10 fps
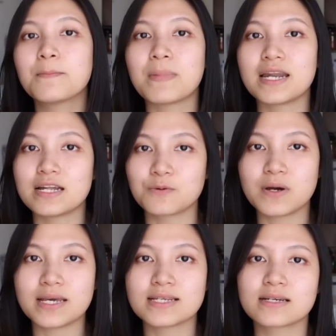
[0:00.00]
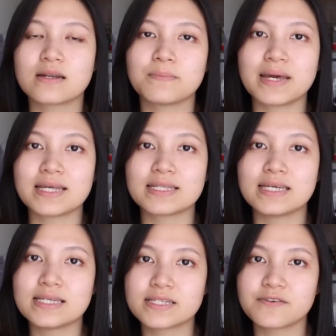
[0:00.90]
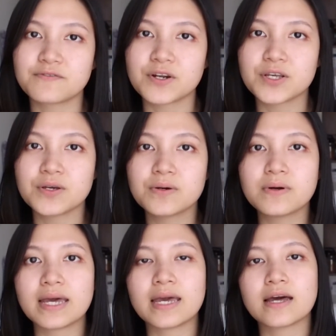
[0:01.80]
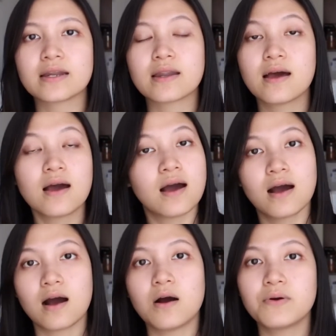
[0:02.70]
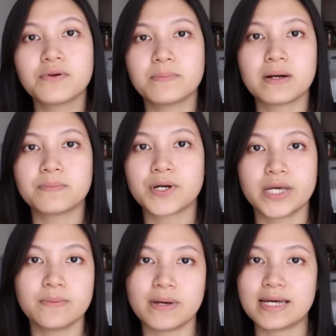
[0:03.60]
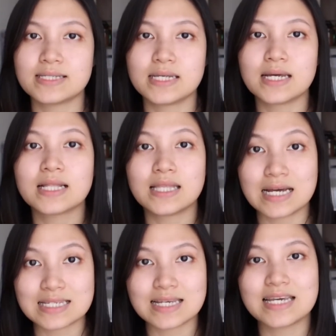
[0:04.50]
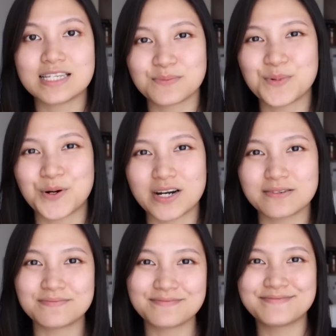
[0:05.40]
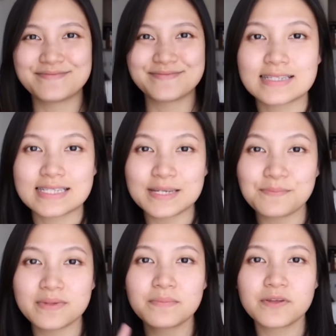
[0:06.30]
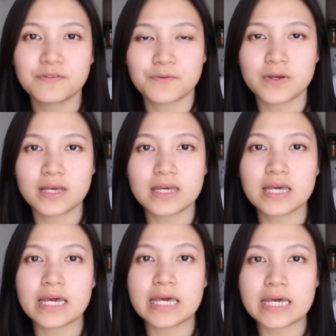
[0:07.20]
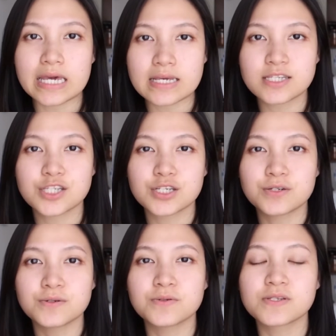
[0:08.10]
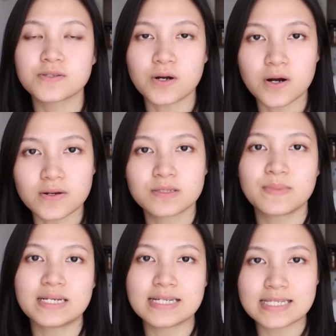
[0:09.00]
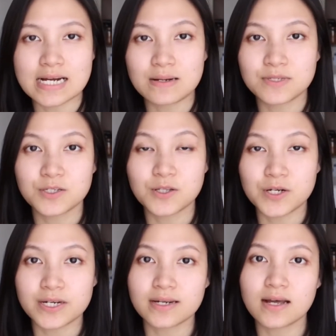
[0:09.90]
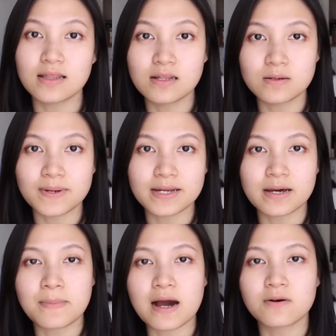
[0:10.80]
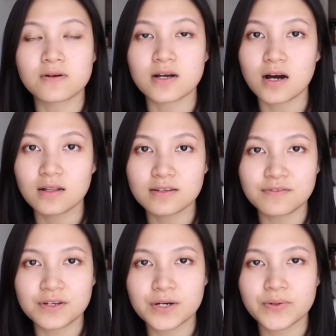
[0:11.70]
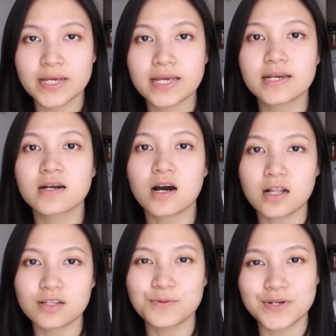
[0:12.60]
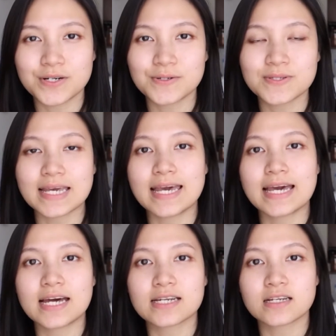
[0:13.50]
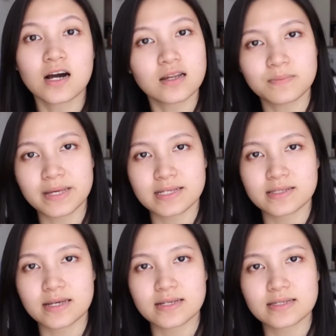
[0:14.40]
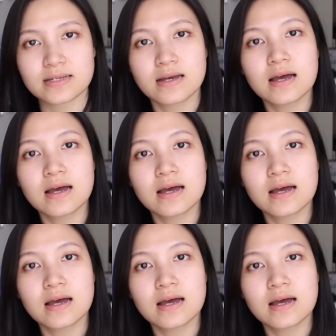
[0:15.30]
By that way, it's gonna make it easier for you, and always remember, in painting, less is more. And tip number three is to start spending time to learn a little bit about color theory, color wheels, and color mixings.